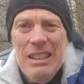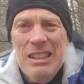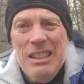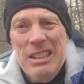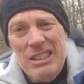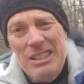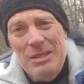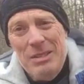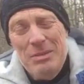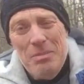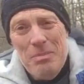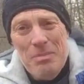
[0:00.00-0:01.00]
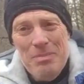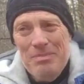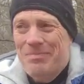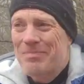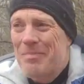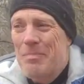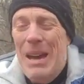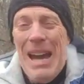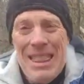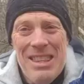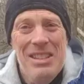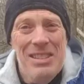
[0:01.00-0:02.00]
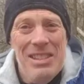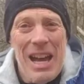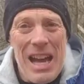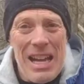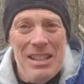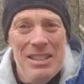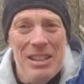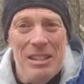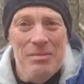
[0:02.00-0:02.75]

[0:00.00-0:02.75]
because math is science and